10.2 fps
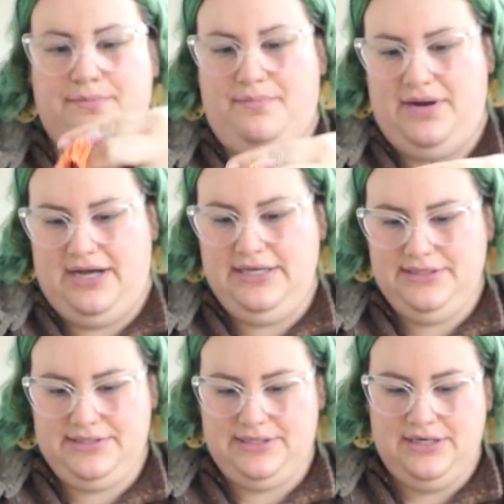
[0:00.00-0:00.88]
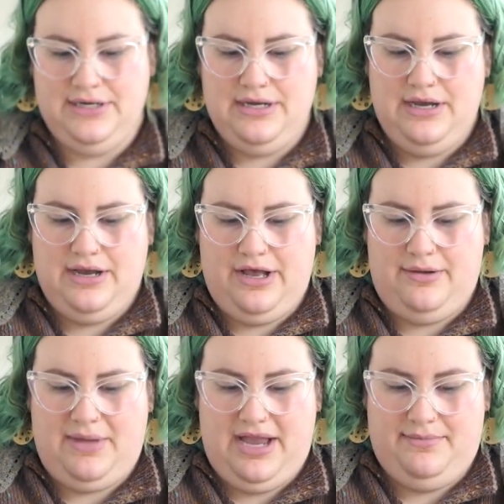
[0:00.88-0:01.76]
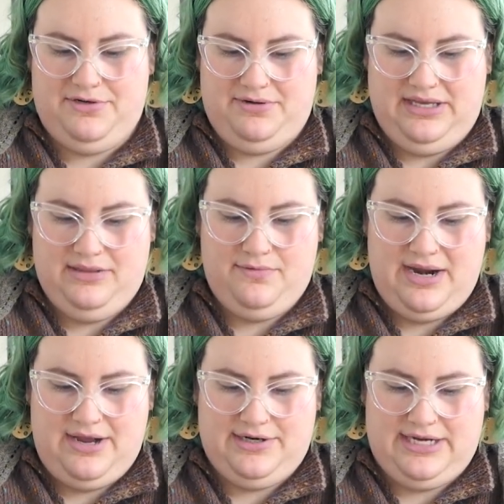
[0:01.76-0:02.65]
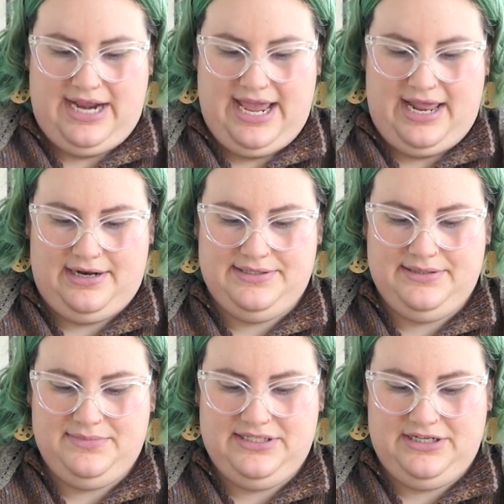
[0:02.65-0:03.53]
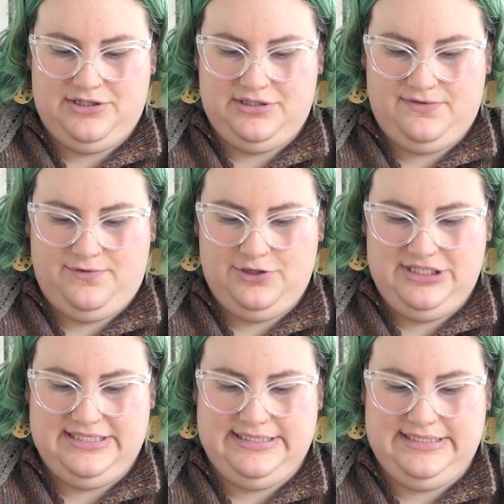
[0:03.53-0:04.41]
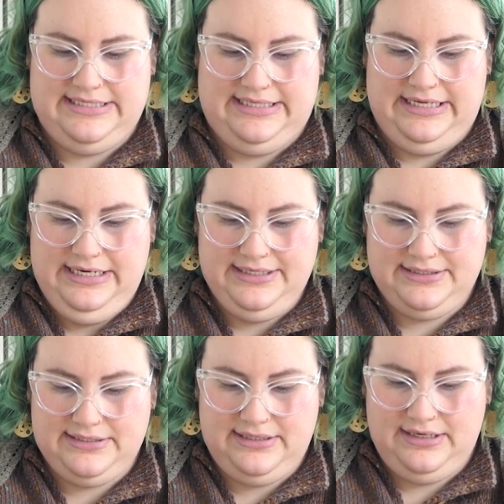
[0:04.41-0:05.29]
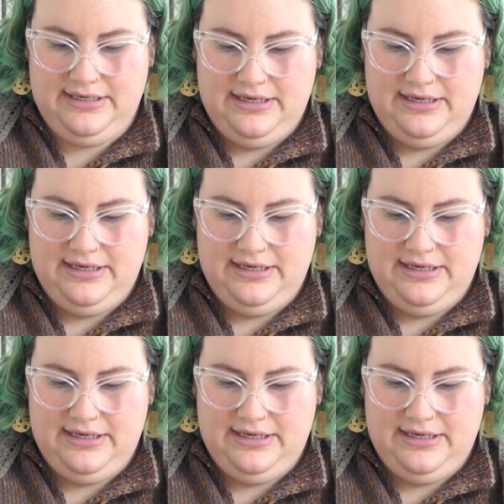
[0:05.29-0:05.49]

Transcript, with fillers: but I am doing it in the round, and I added some stitches for steeks